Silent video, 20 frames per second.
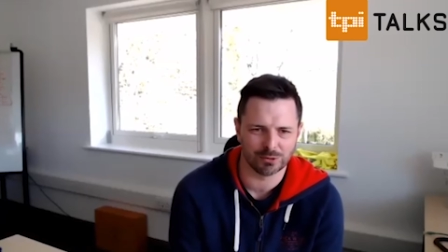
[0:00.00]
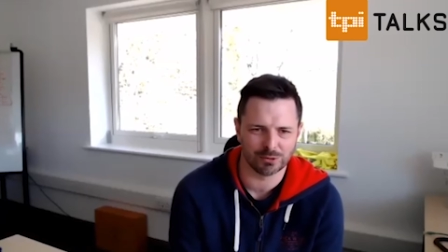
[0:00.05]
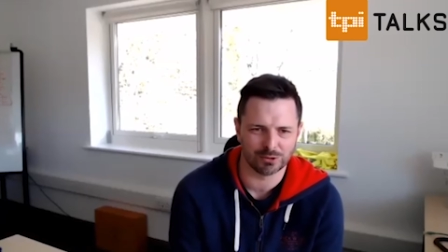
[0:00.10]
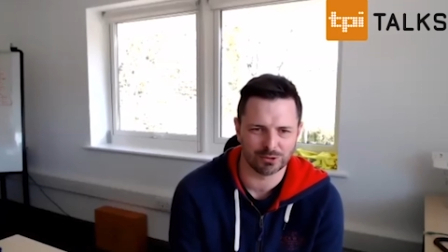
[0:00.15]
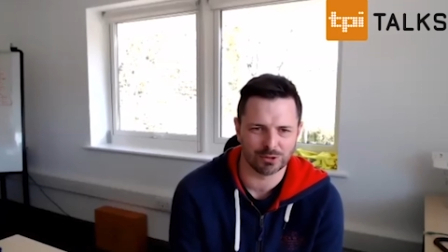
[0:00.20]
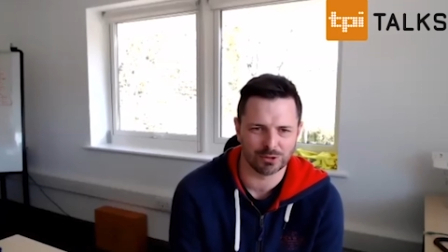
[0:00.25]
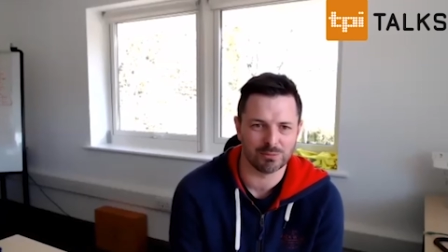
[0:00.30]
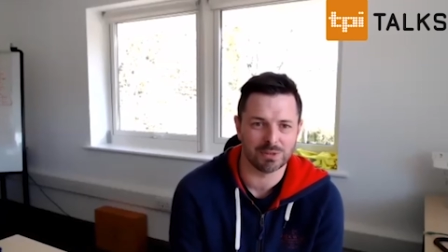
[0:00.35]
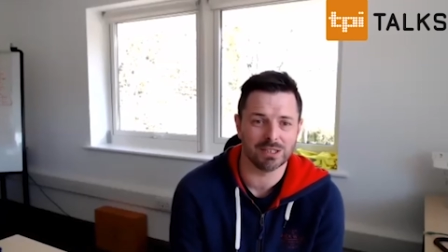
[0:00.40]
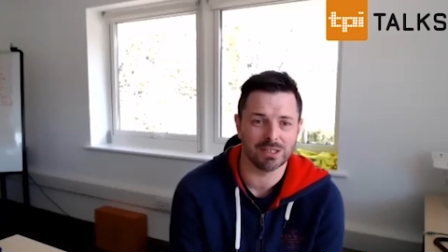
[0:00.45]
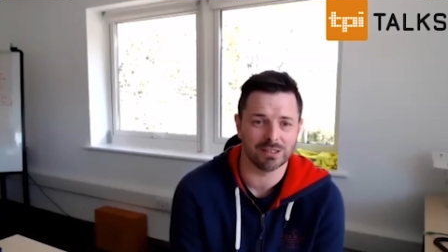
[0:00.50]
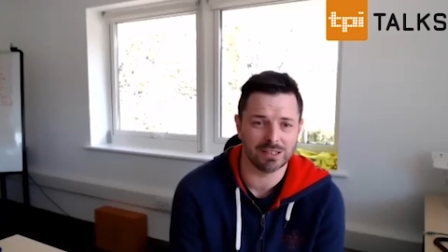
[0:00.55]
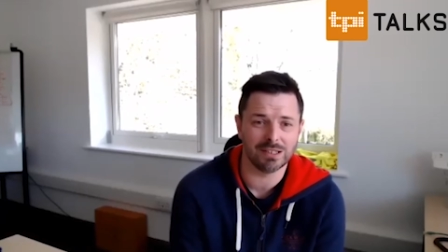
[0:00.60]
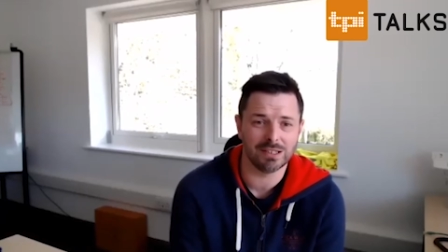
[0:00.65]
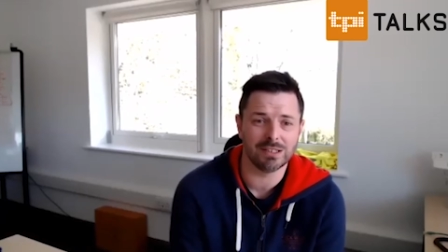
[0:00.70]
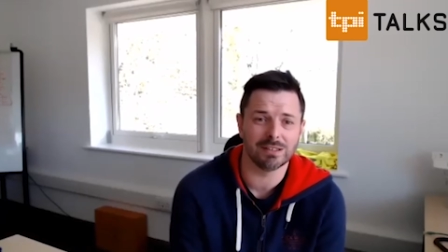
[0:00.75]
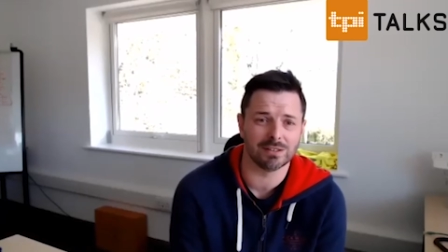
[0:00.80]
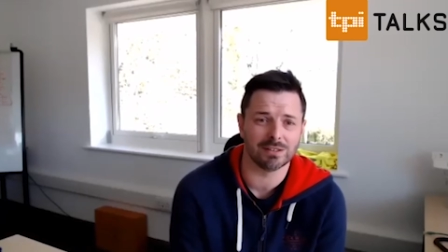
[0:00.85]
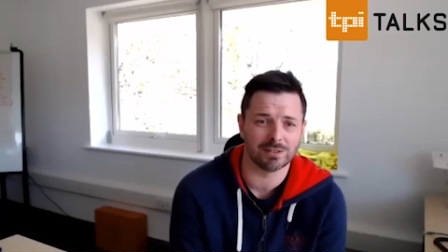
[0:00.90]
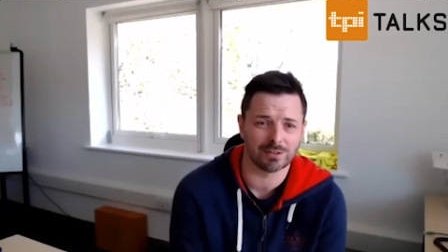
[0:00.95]
audio
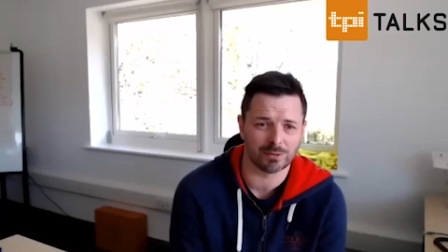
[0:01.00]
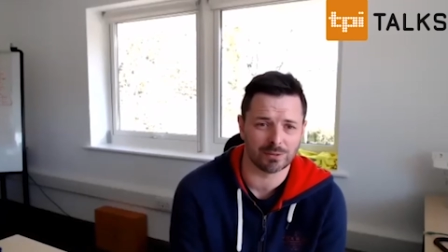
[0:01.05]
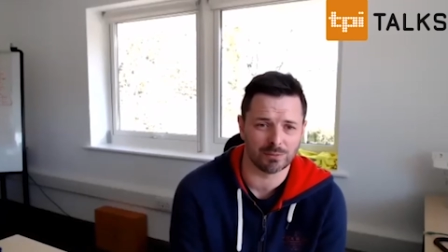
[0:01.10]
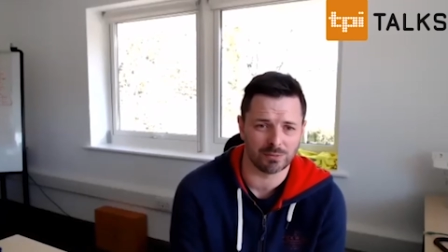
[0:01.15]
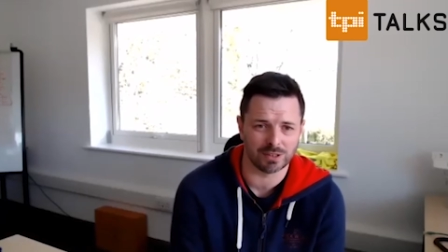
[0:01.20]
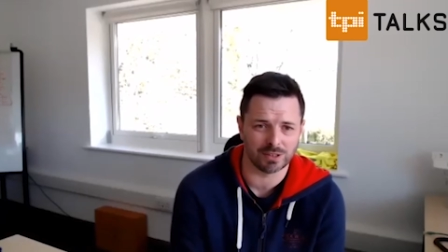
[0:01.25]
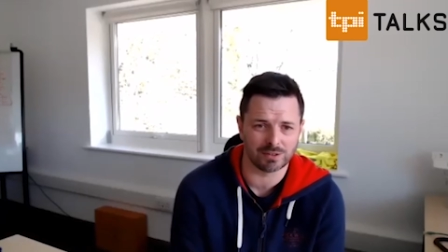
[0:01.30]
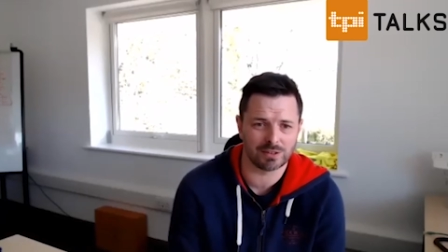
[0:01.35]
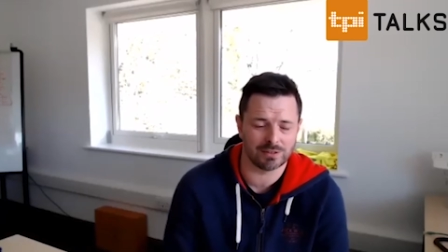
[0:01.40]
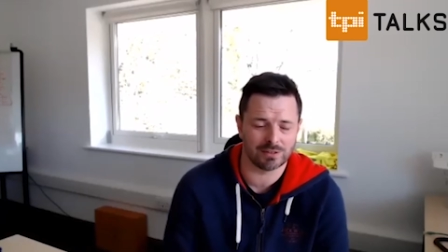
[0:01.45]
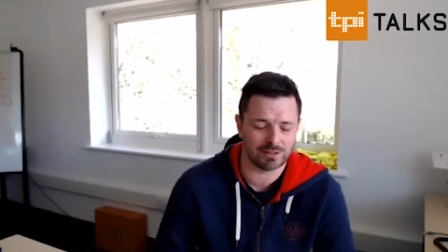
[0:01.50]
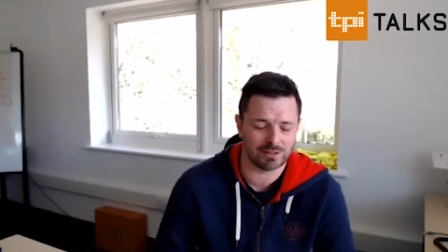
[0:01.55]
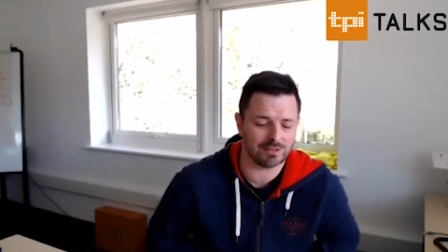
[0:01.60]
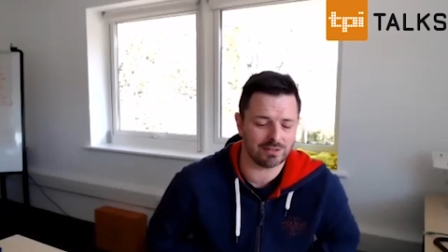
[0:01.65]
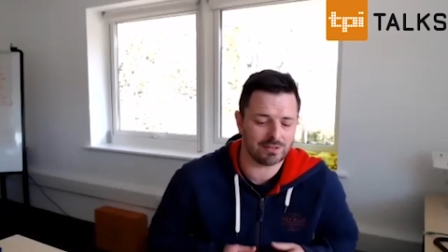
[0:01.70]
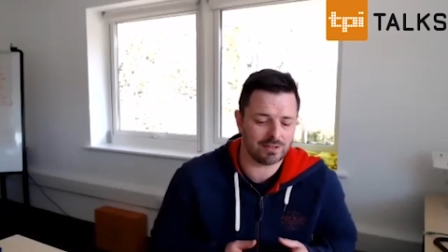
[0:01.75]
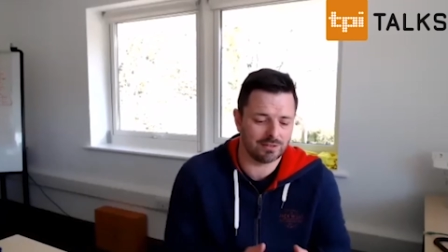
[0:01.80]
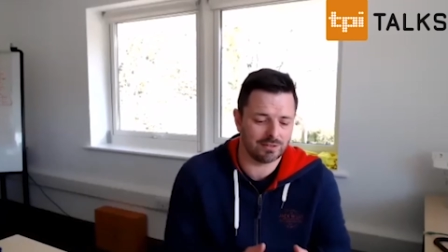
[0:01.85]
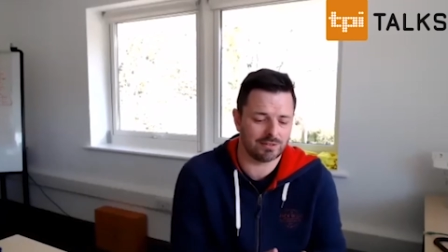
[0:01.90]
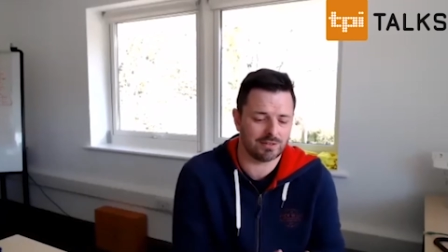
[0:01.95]
needs in some ways because they're
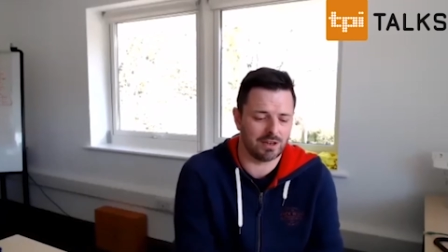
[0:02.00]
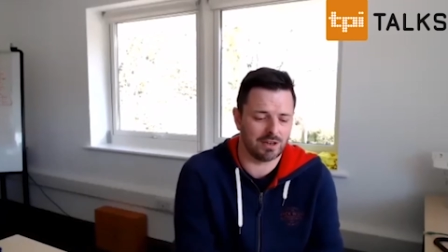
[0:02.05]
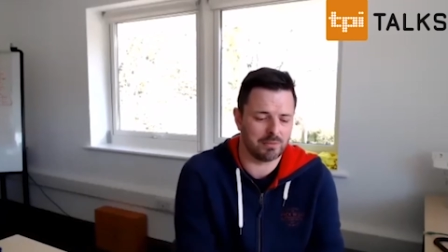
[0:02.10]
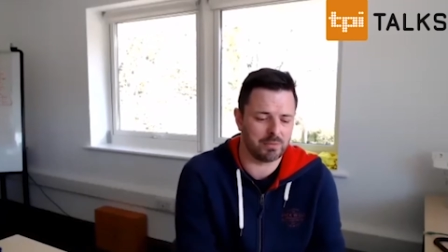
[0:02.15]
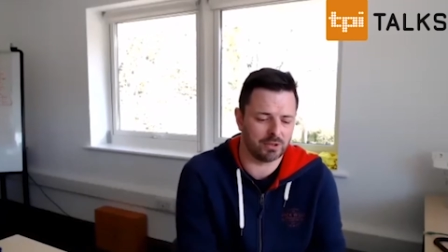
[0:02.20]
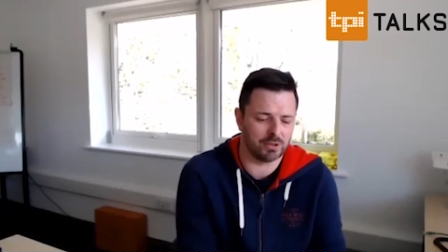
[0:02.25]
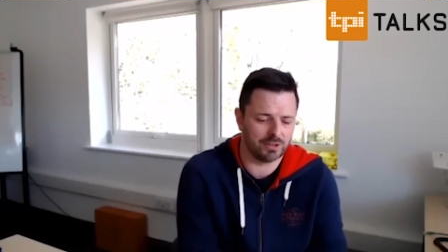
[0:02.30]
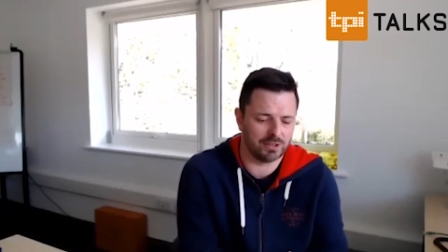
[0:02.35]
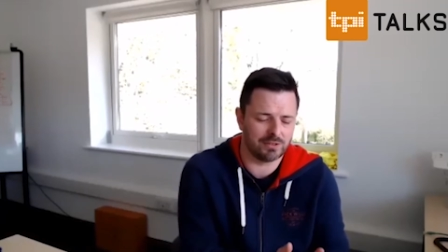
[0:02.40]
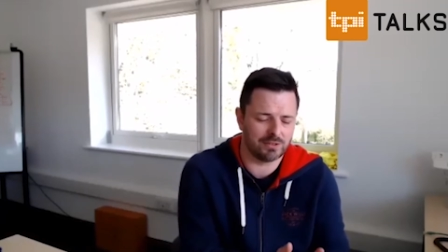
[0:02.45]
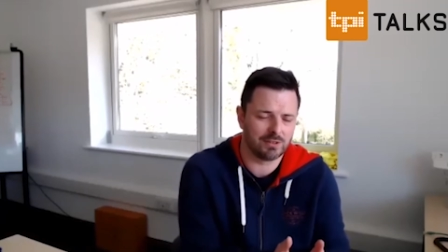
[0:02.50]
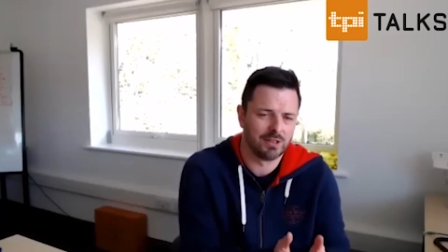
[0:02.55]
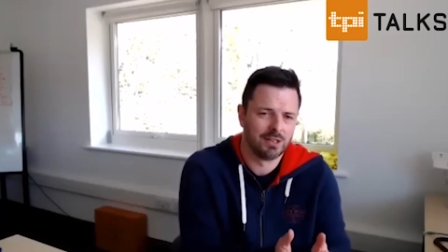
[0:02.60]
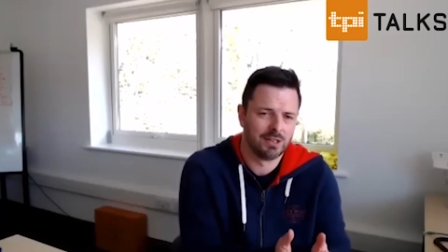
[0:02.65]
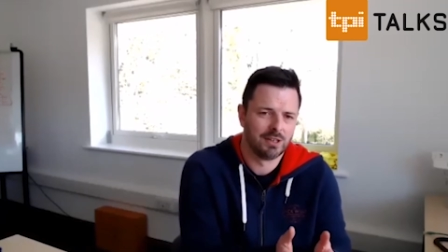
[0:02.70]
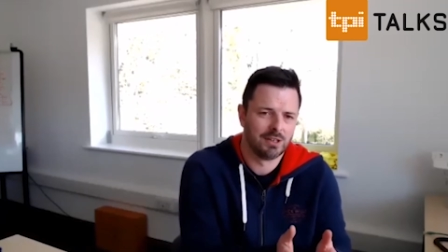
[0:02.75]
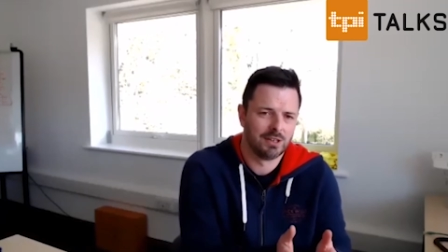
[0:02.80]
still set up on this